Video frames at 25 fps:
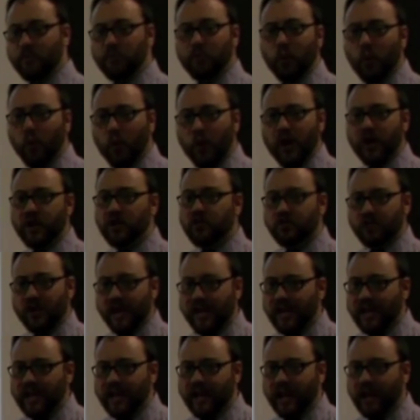the boy
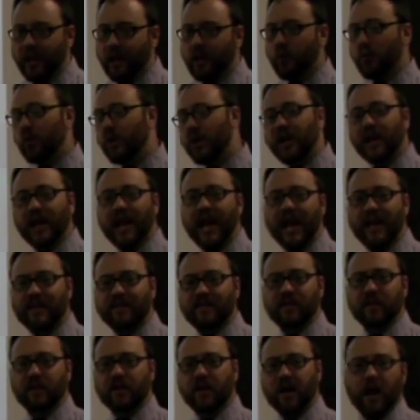drinking? We could
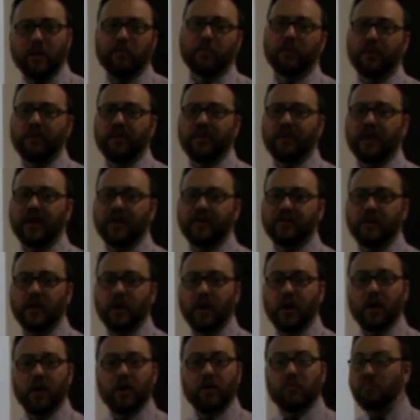ask a couple things.
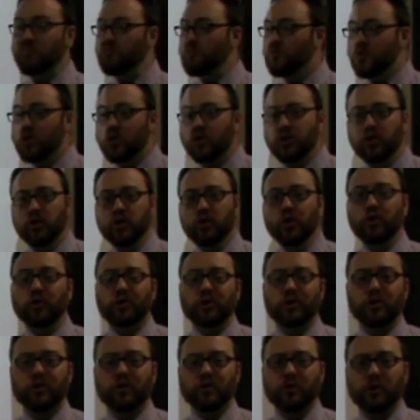You
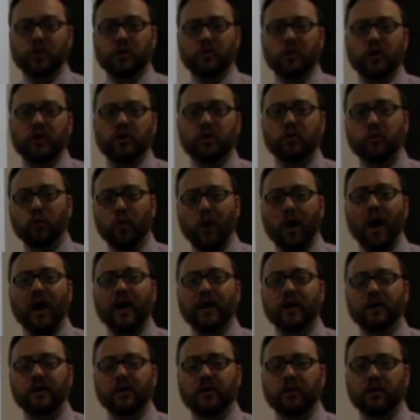choose which one you
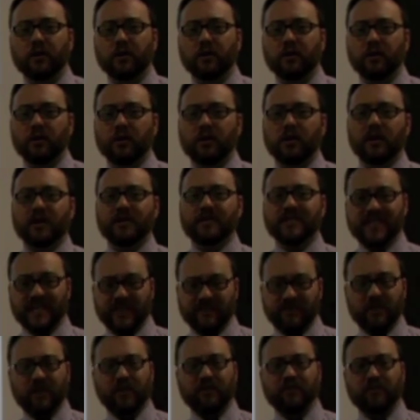want.
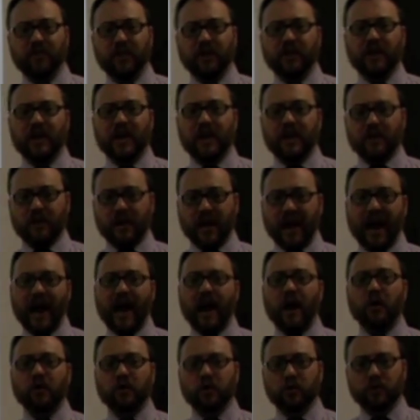See if you can figure out
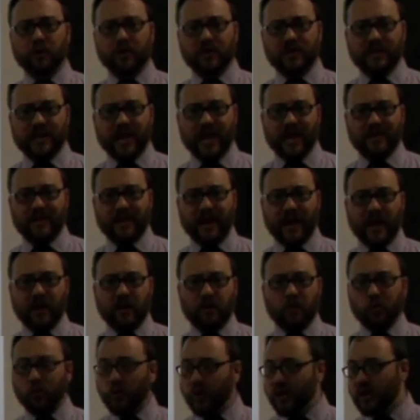how you would say
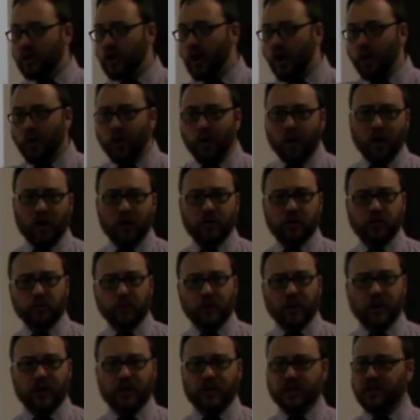that. We know all the
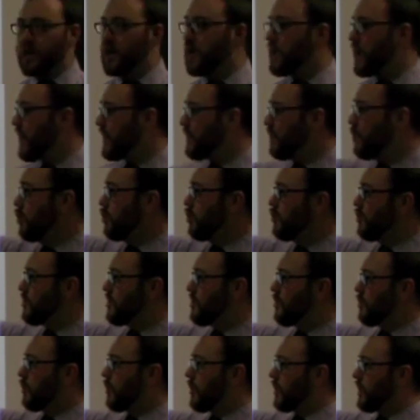words, and
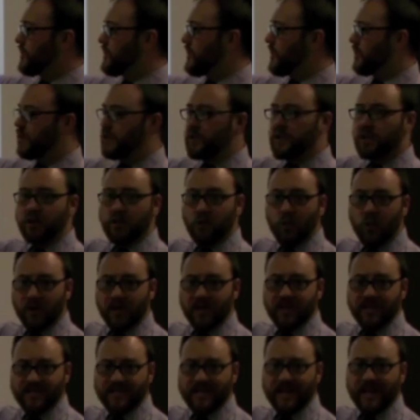use the words that are
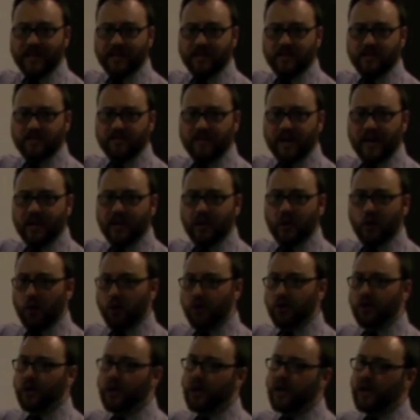in the sentence already.
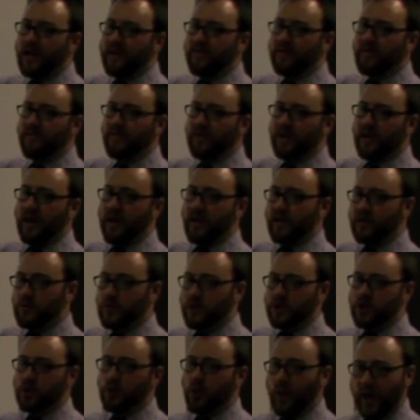All you're going to have to figure out is
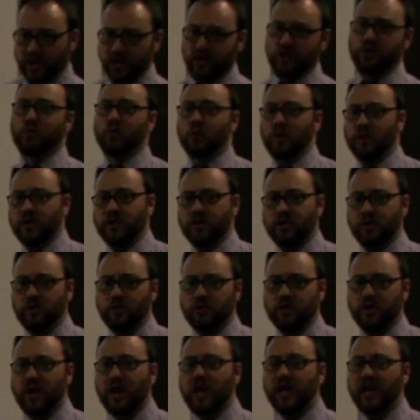which question word to
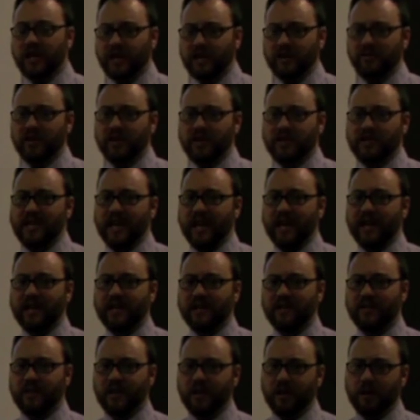use. Give you a
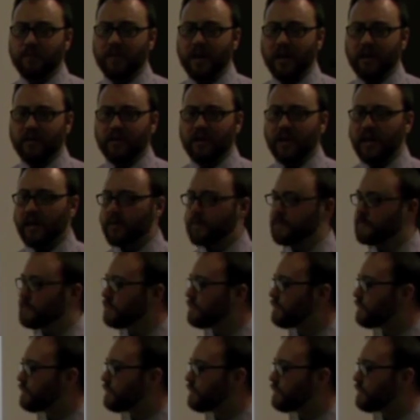second to think about that.